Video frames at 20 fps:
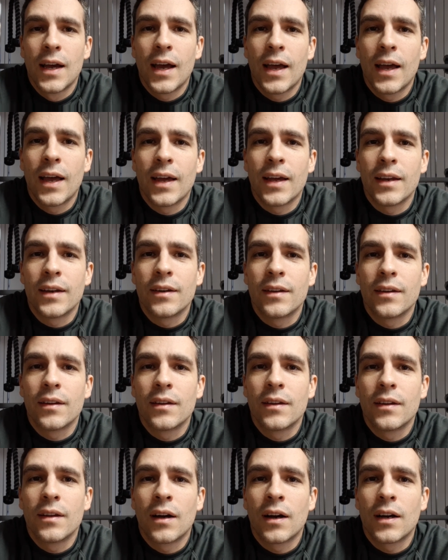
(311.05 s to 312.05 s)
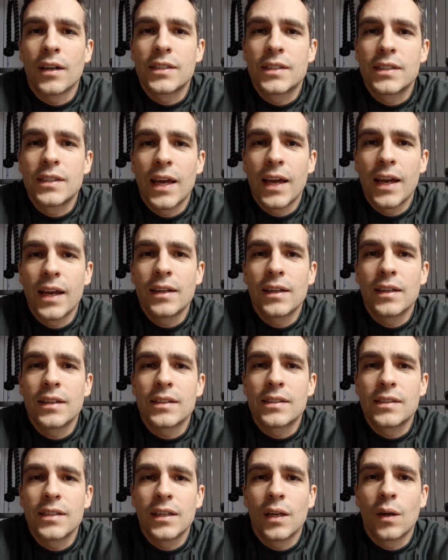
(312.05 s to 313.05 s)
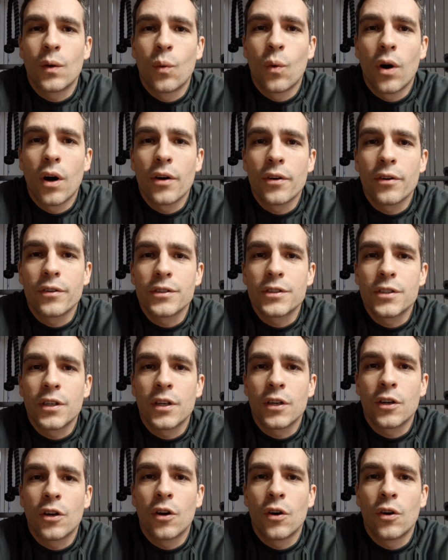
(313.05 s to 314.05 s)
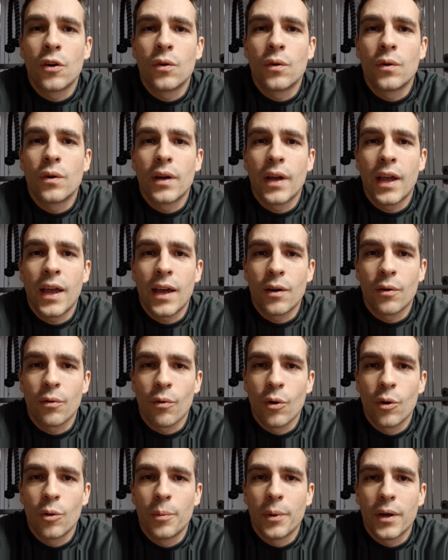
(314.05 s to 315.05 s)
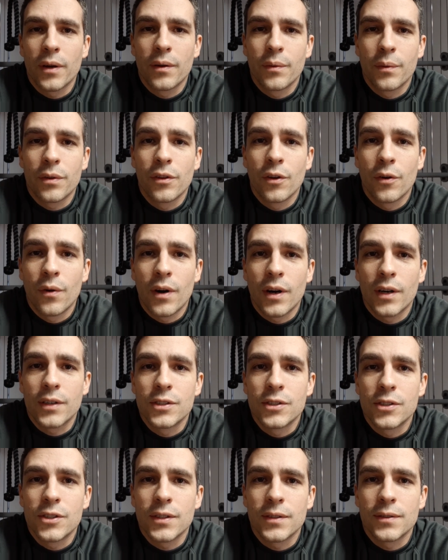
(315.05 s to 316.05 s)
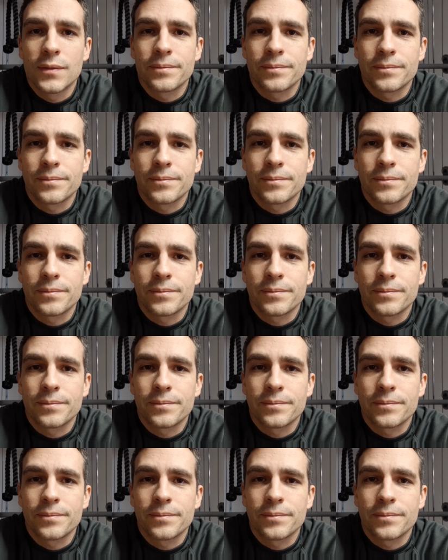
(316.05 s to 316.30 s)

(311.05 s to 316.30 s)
and uh, stagnant sitting water is going to go anaerobic with no oxygen.